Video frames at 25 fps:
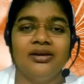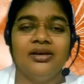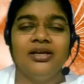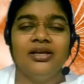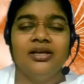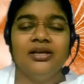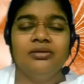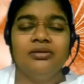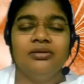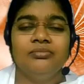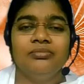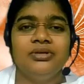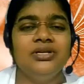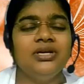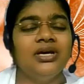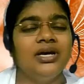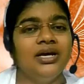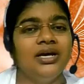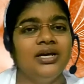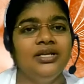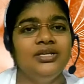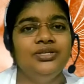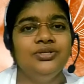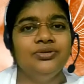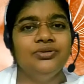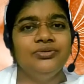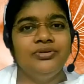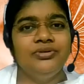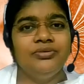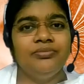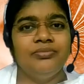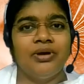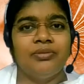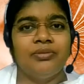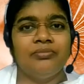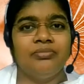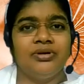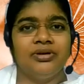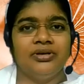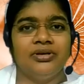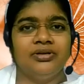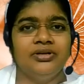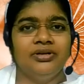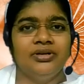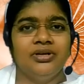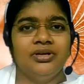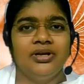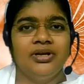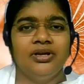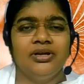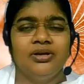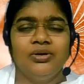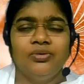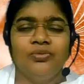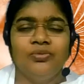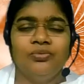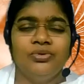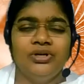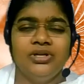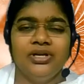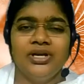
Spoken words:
But I do remember what I